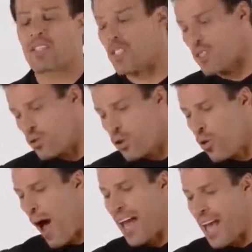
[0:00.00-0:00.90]
It's just
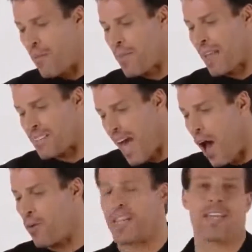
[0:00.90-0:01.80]
who I am,
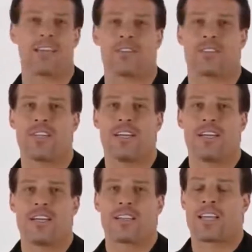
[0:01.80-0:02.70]
that's how it is,
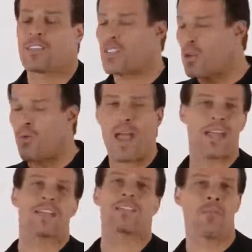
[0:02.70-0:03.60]
that's just the
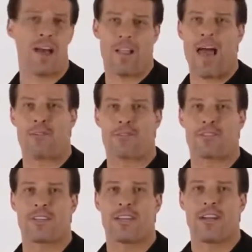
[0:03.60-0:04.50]
way it is in my
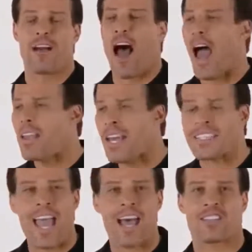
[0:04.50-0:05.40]
life. I'd
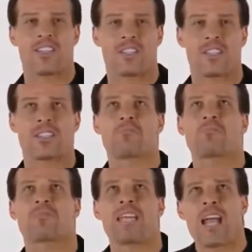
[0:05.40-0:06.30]
like to ask you
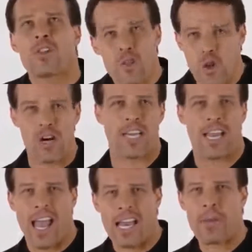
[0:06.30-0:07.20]
to take a
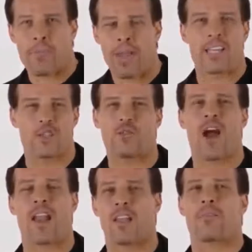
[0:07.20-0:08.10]
look at any place
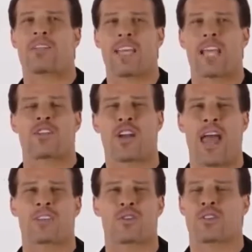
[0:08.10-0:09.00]
you've got a
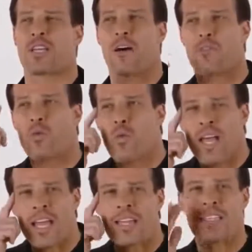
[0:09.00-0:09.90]
limitation and ask yourself,
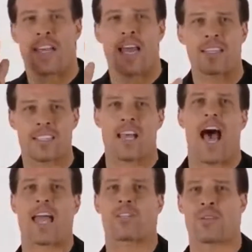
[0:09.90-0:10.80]
when did I
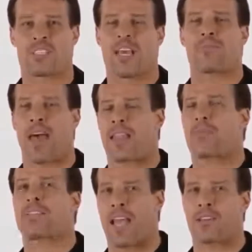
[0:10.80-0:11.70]
decide to accept
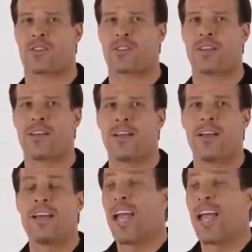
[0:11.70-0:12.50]
that limitation?